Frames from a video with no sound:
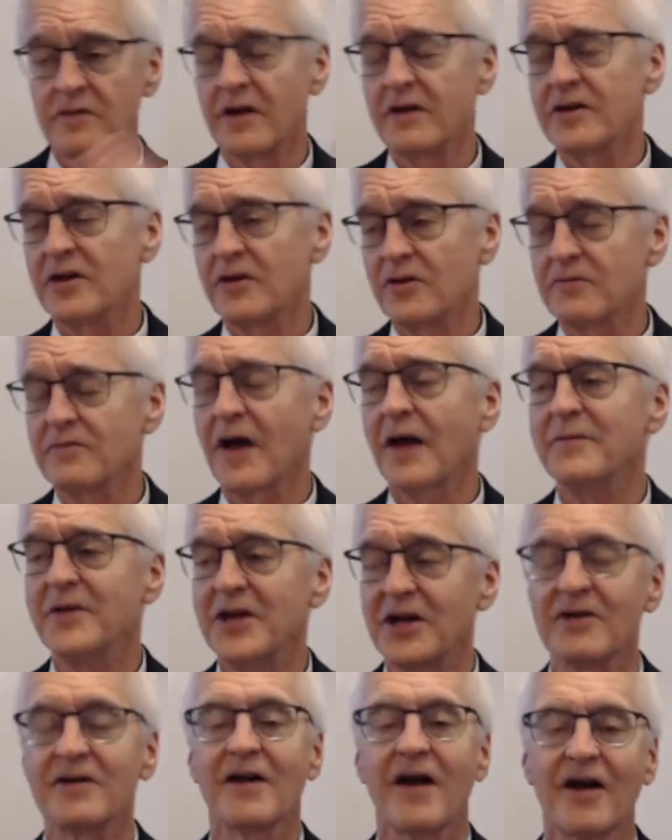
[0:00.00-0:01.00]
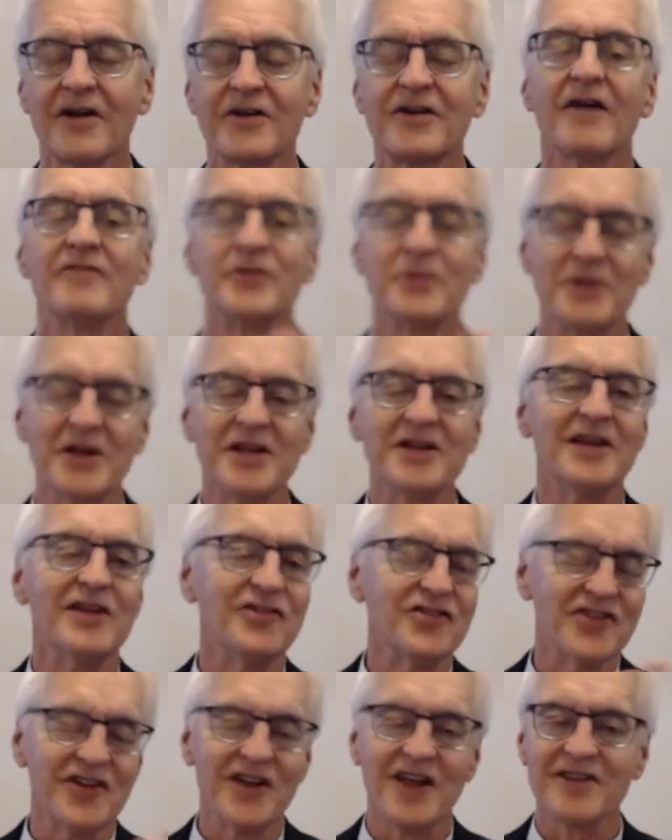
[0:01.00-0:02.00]
you know, I mean, our, our government
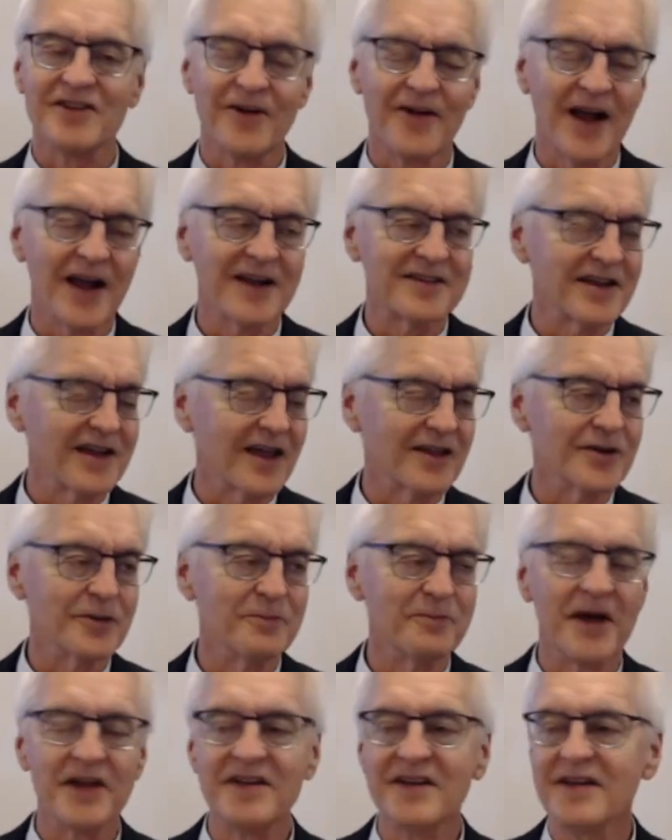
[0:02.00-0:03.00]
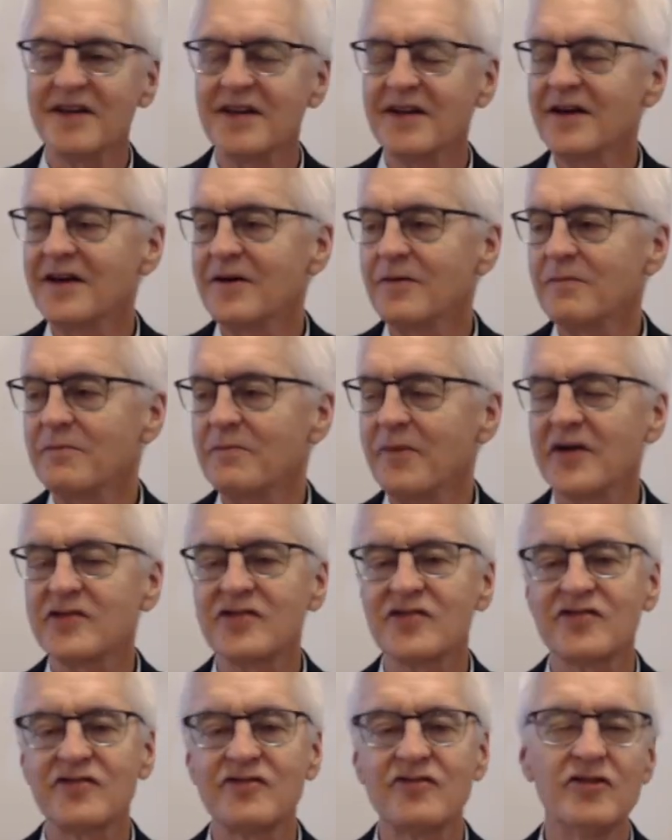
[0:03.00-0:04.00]
needs to get their act together, but,
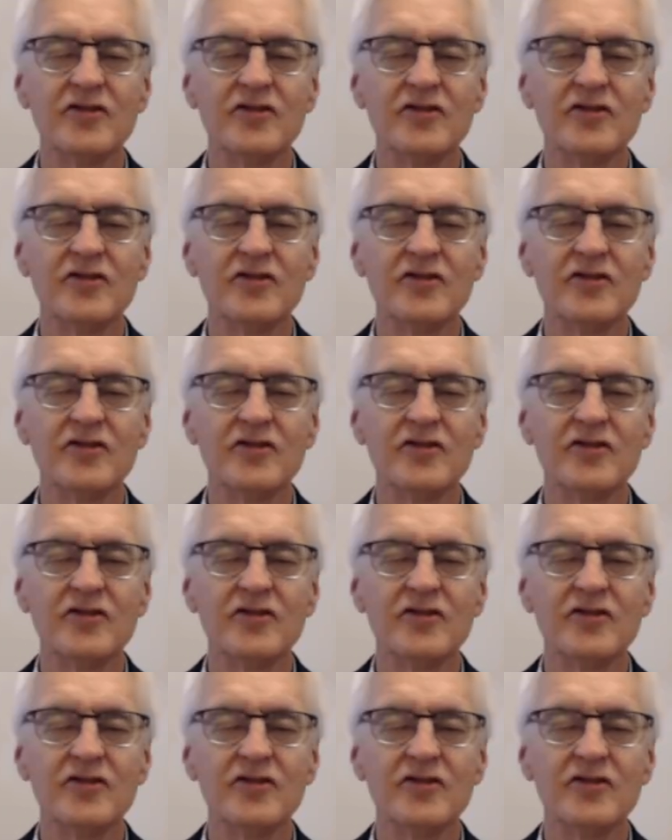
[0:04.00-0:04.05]
but